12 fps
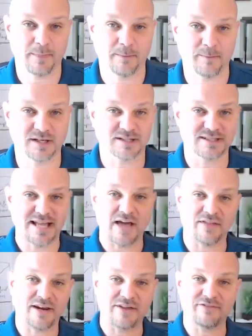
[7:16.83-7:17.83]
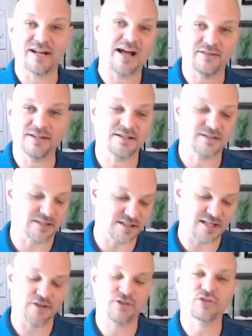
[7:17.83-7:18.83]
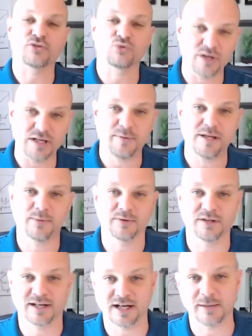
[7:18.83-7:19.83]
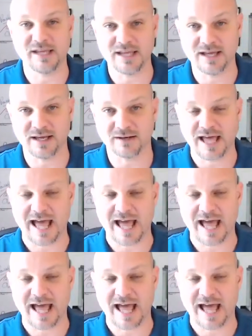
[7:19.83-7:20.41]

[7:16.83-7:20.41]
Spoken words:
because now that I've got these, let's say 3 people that come in,